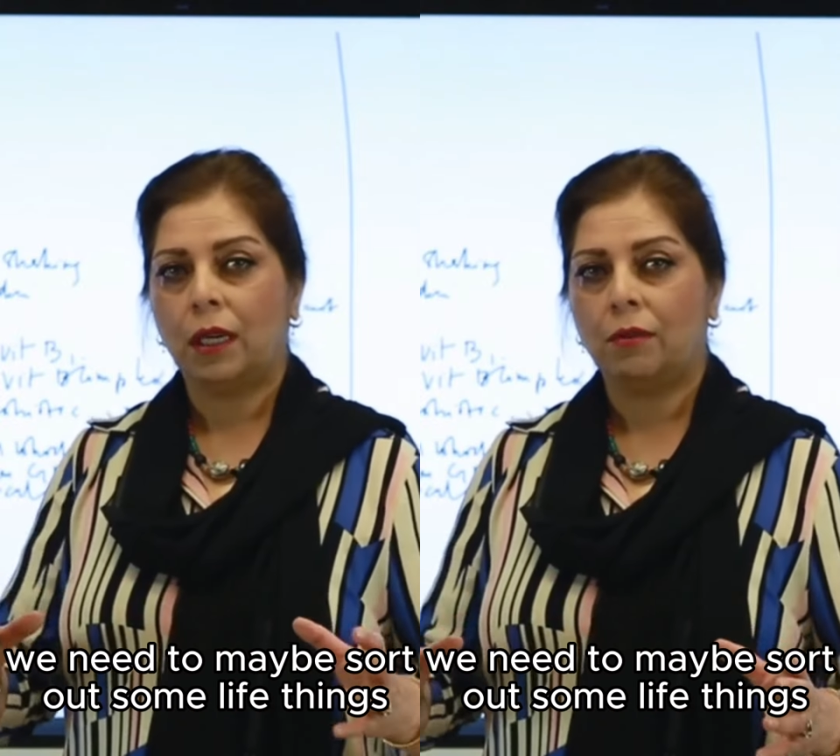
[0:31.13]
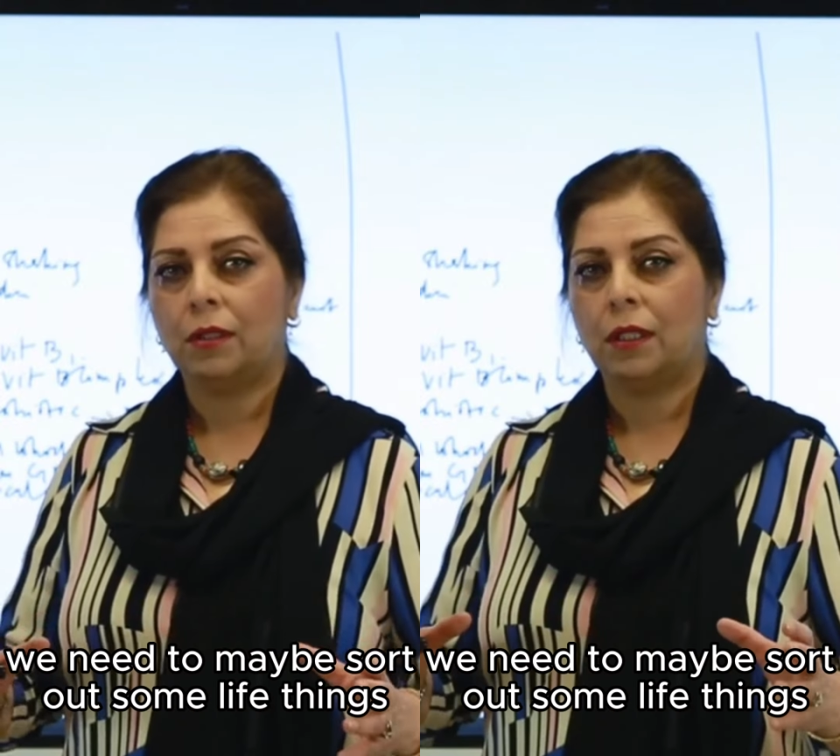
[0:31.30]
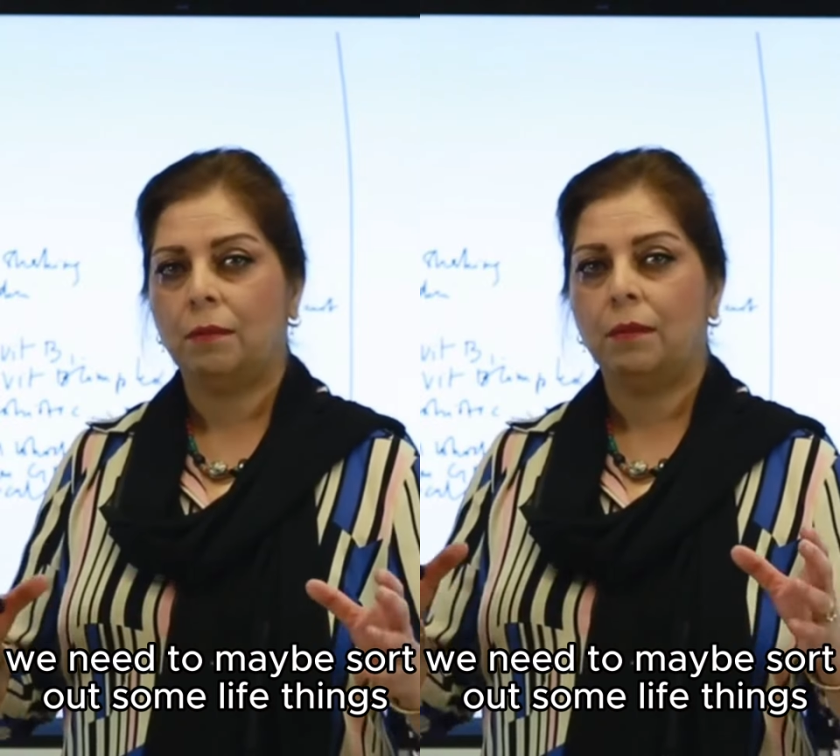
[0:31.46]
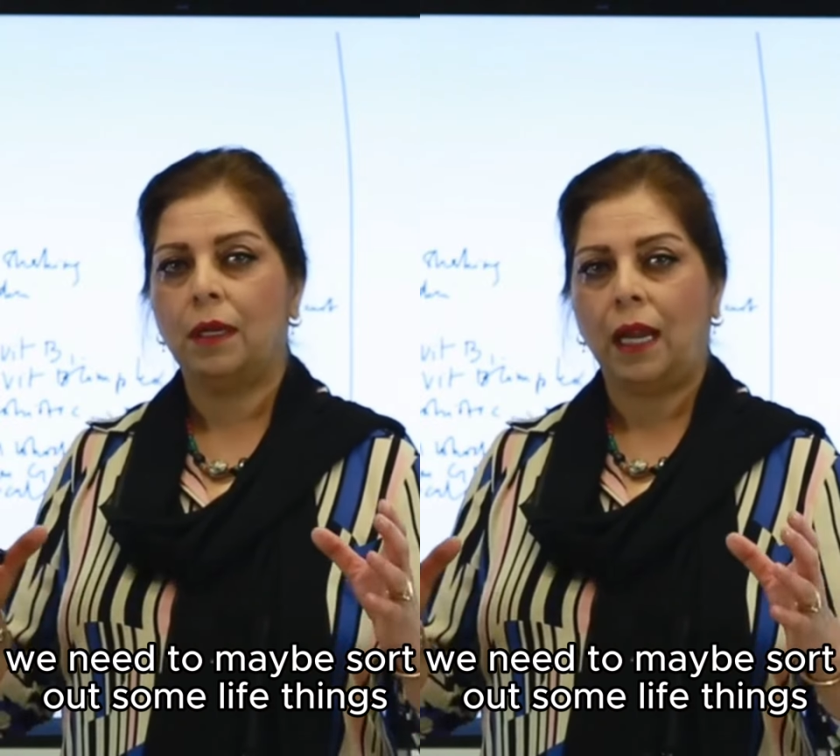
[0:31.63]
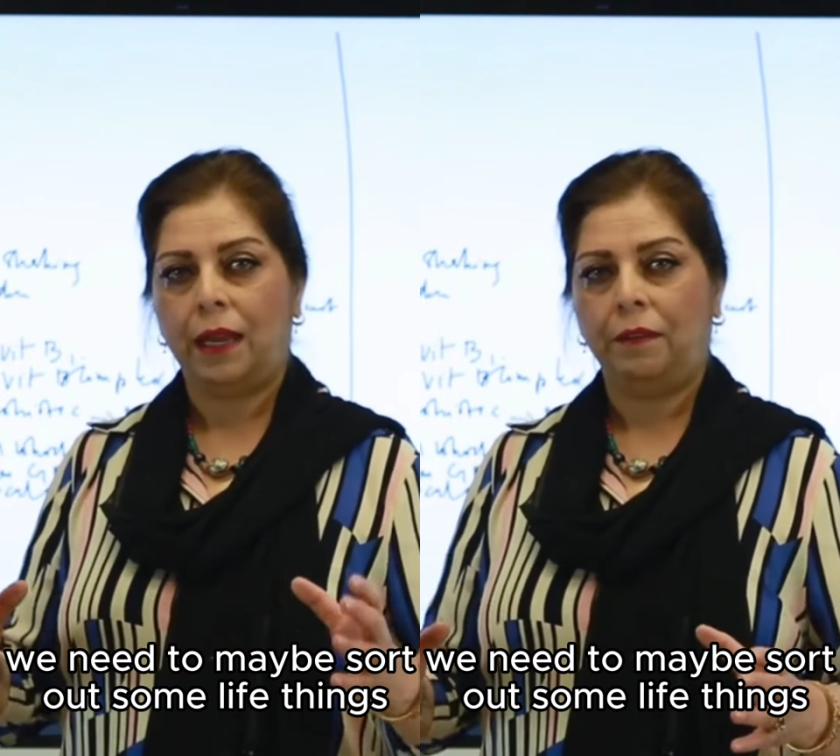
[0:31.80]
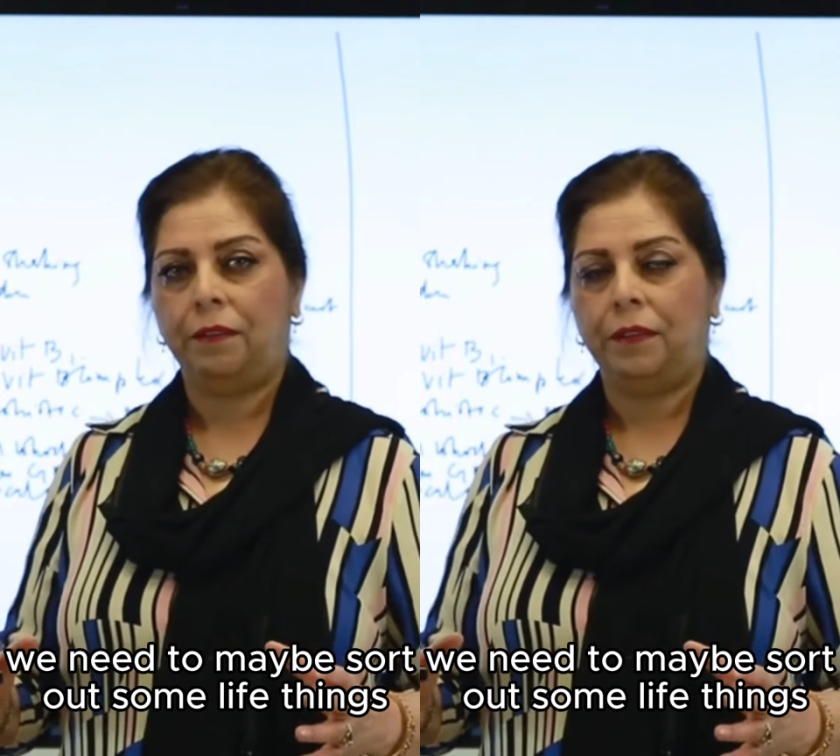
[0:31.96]
out some
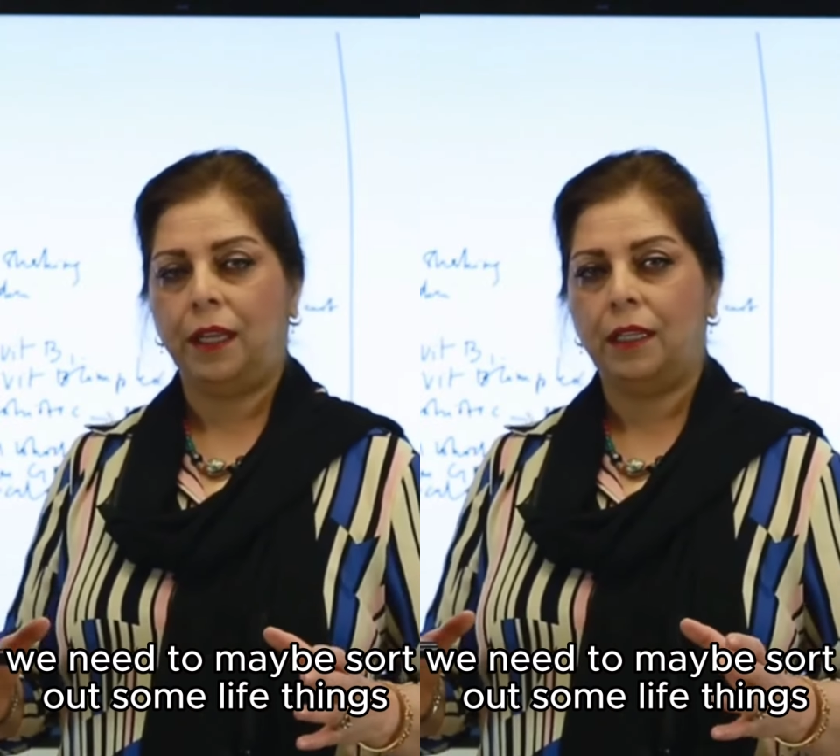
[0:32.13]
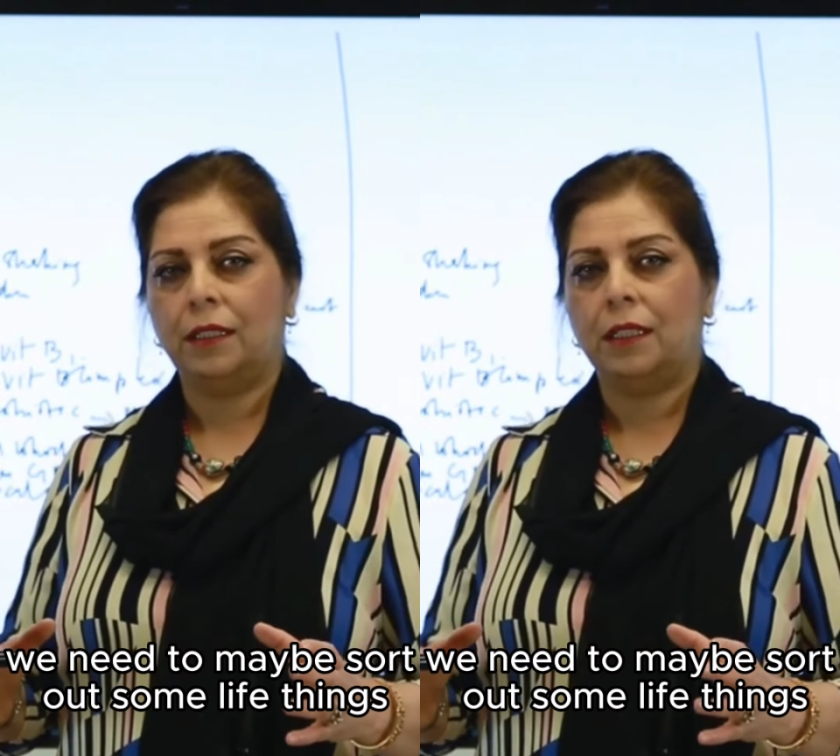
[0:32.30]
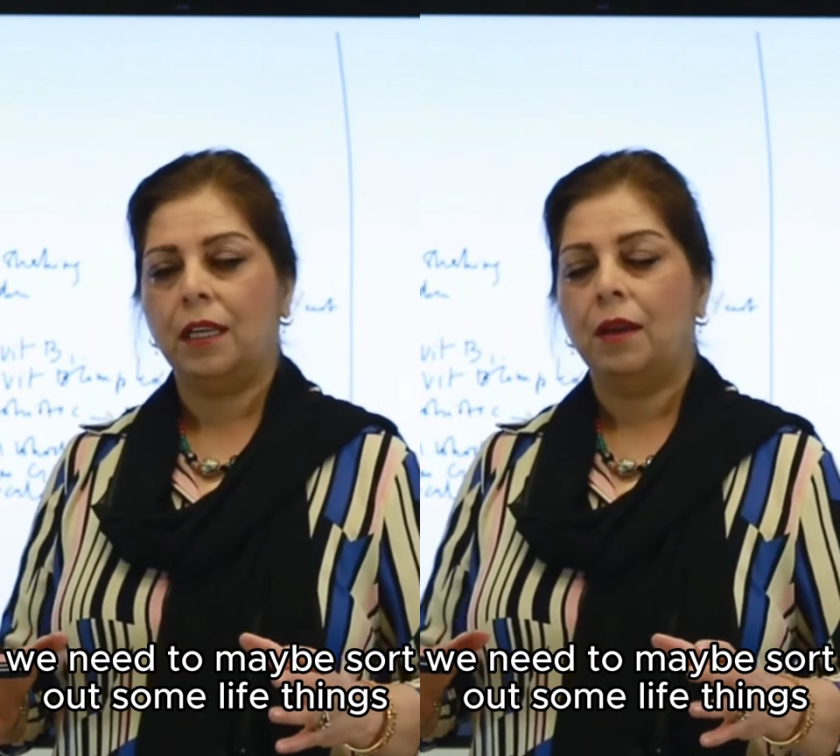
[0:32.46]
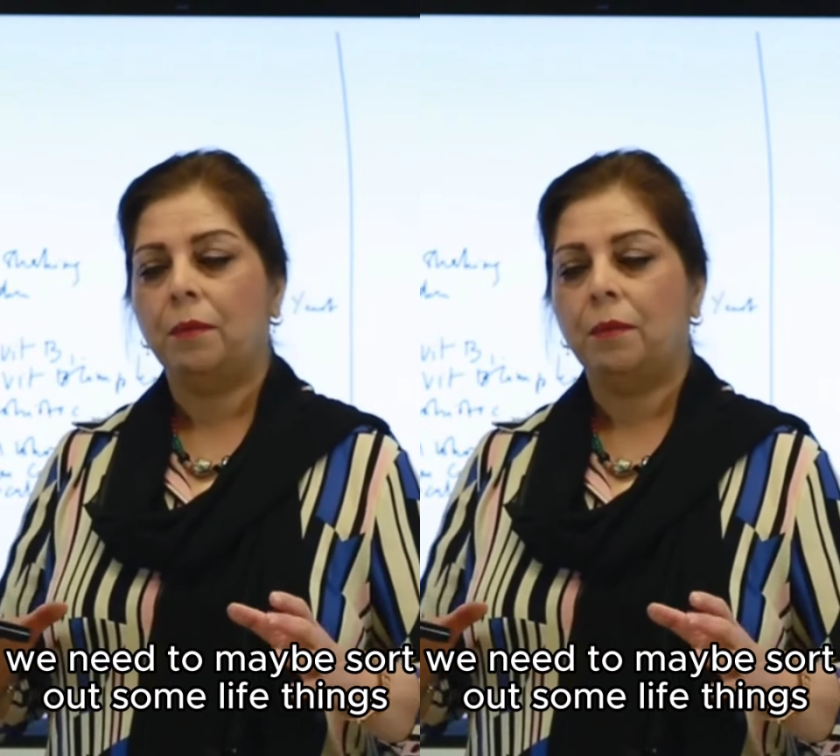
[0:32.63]
life things.